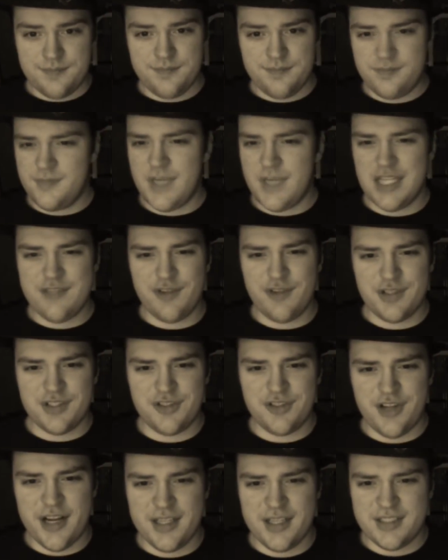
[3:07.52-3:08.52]
Knights vs.
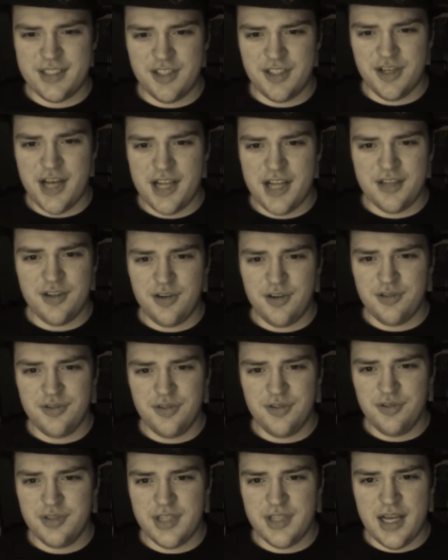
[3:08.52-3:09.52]
Dragons still got no
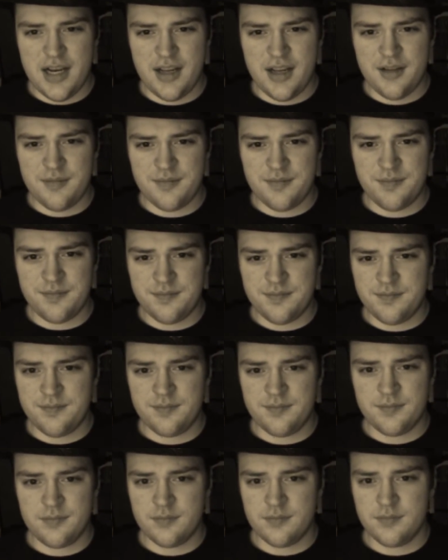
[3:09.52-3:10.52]
news on it.
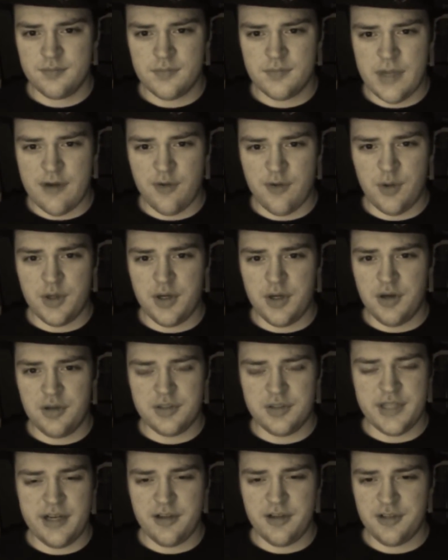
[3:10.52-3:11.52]
Everyone
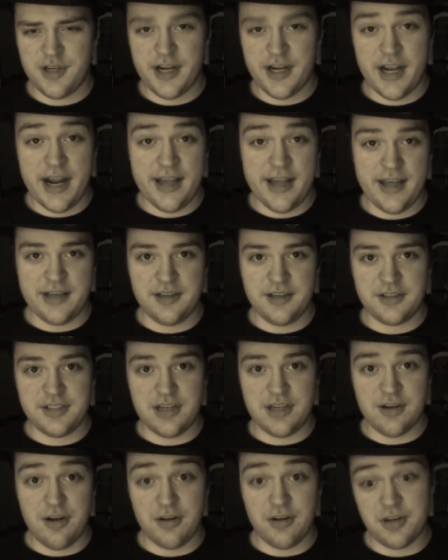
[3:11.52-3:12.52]
knows Elder Dragon Highlander is
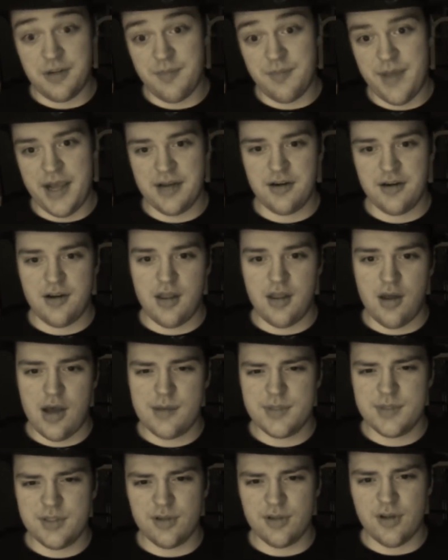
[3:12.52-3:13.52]
not called Commander, although
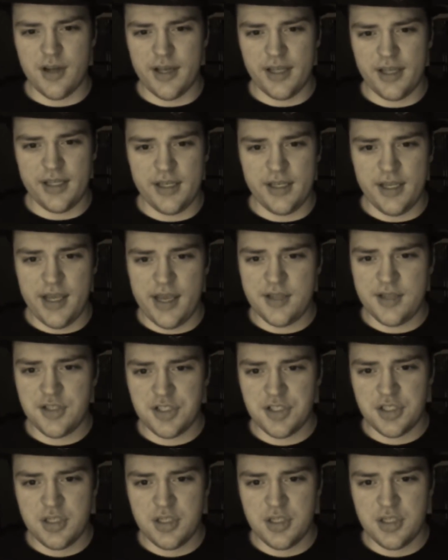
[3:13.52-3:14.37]
I'm still calling it EDH.